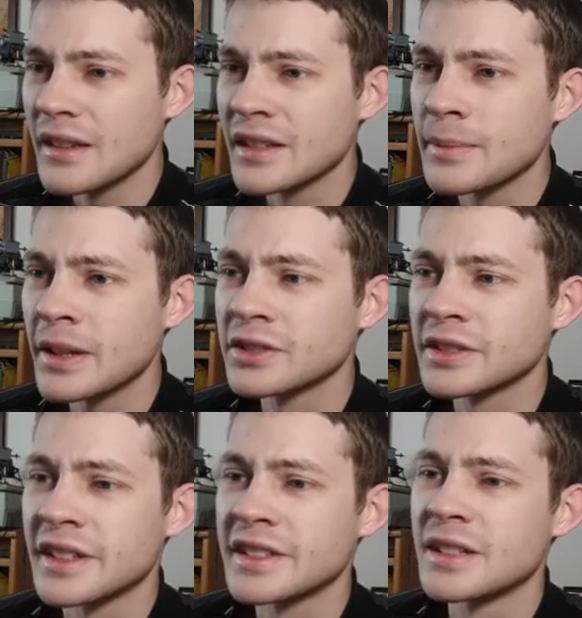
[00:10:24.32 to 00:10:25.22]

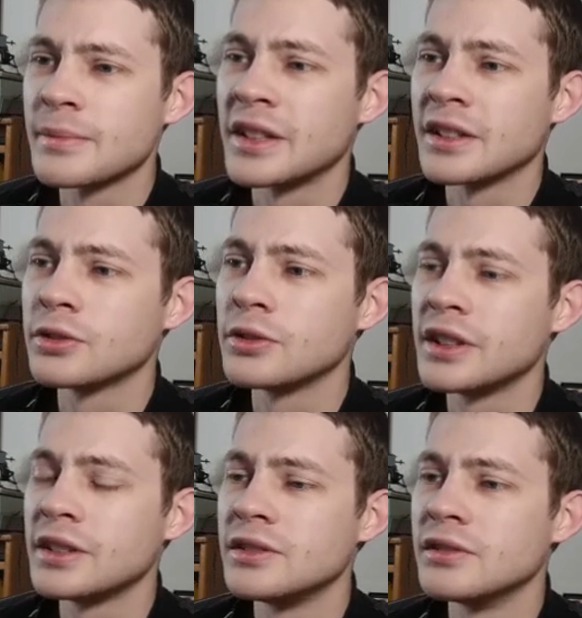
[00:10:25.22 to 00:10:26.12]
especially since it's been
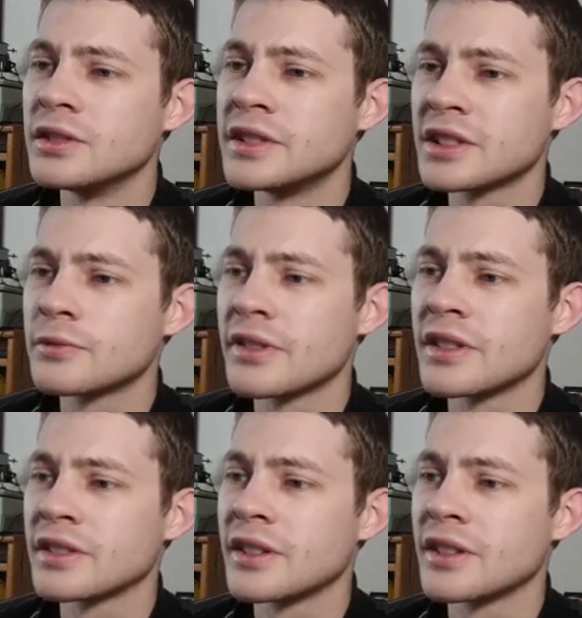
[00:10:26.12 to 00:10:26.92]
included just with this